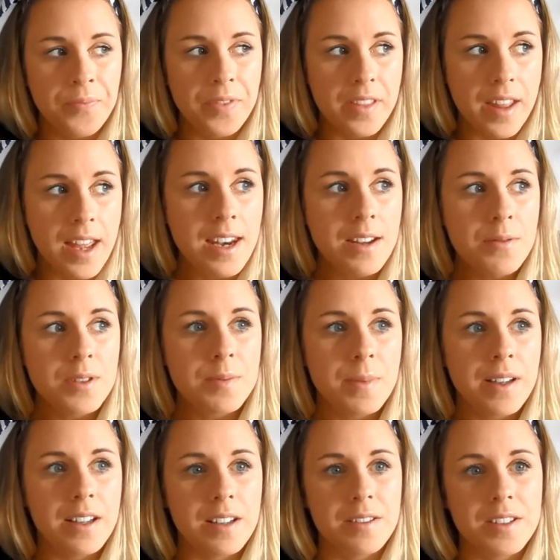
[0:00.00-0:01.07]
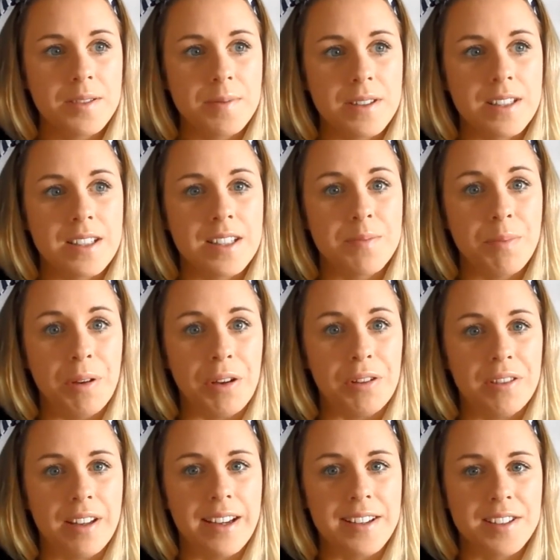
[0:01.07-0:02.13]
Then it was my husband's
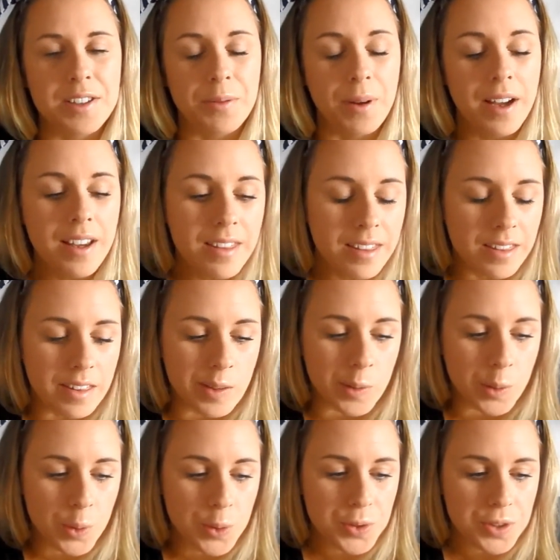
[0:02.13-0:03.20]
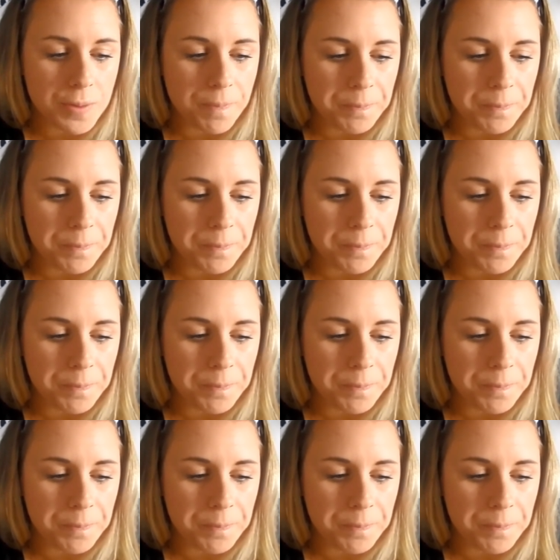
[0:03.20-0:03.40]
birthday, so I thought,